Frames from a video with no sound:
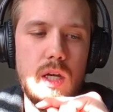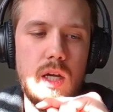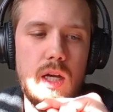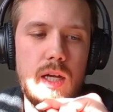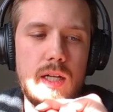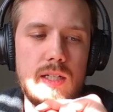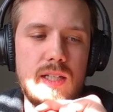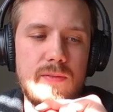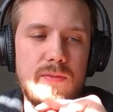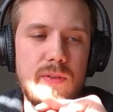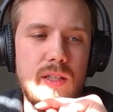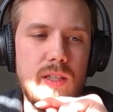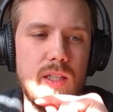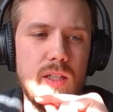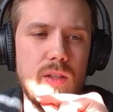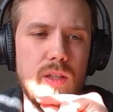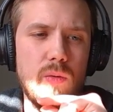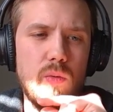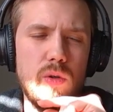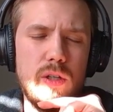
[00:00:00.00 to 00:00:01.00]
I definitely
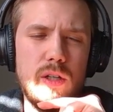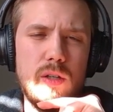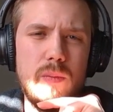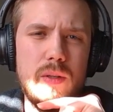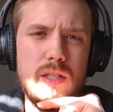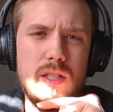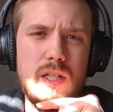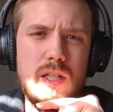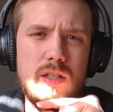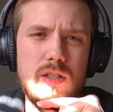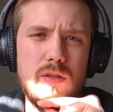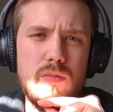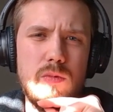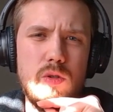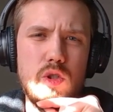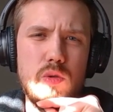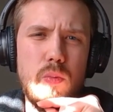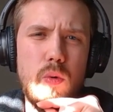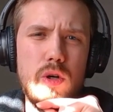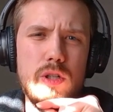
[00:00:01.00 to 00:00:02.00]
think that we're going to be seeing some
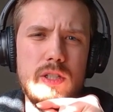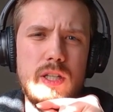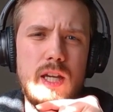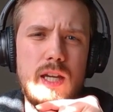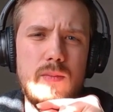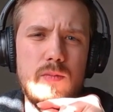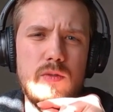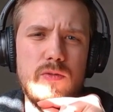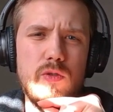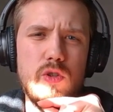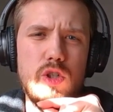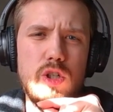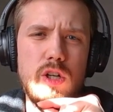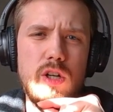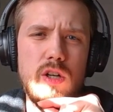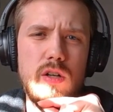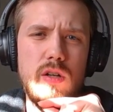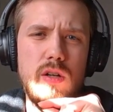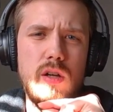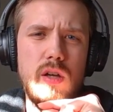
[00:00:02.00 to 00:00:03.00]
new sports games for
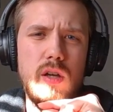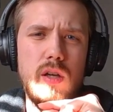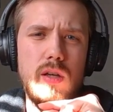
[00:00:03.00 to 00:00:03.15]
sure.